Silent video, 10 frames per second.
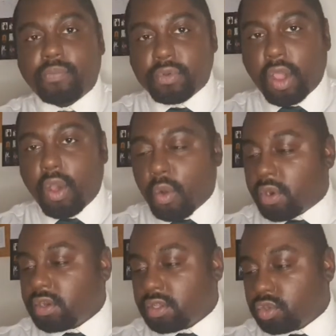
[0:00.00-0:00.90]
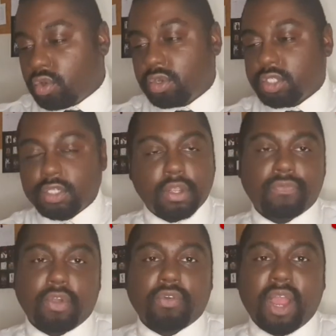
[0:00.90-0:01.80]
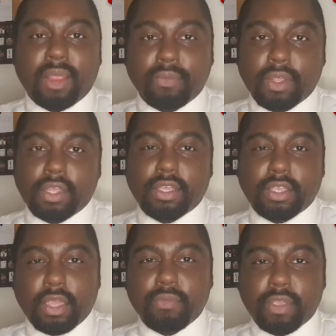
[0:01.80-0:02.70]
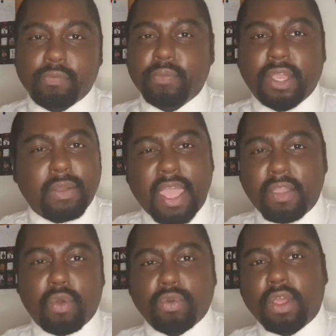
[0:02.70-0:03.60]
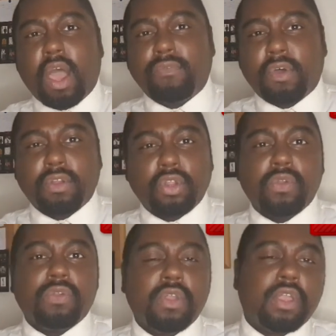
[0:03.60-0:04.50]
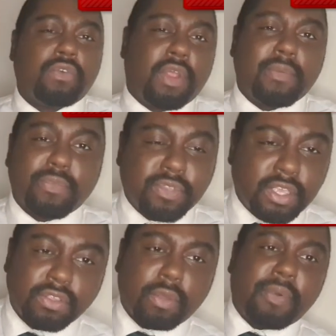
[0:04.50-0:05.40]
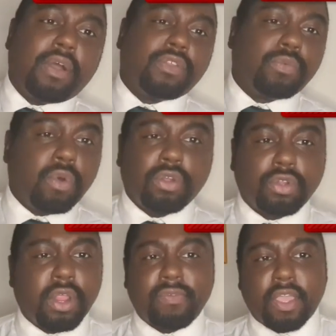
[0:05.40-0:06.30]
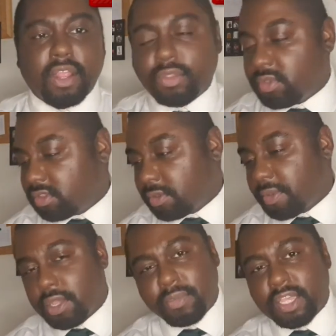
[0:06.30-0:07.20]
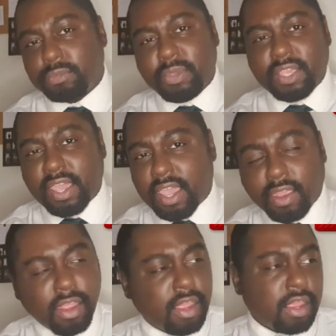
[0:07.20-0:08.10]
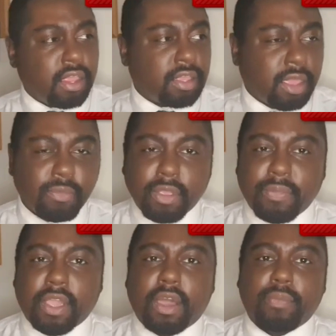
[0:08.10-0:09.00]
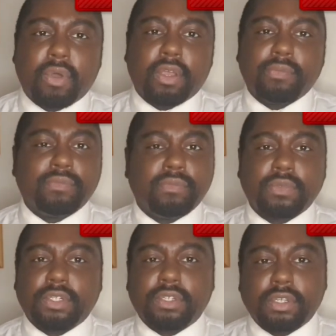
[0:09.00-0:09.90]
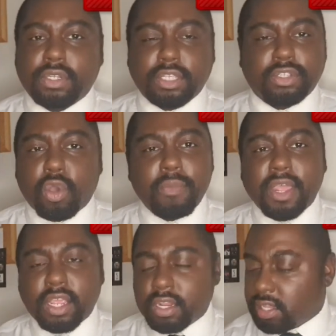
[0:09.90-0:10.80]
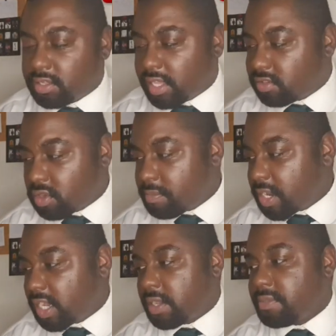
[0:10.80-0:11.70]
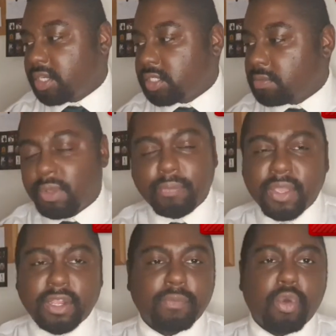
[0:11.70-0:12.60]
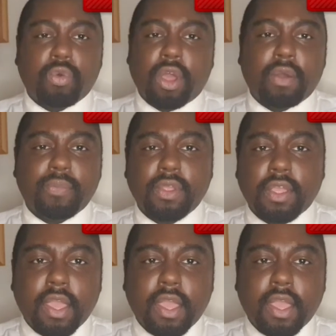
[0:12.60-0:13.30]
Holding the torch for grime. Get me. Big up all the other new grime MCs about as well. Don't ever get it twisted. Big up SBK. Get me. Big up. There's so many. There's so many I can mention. But big them all up.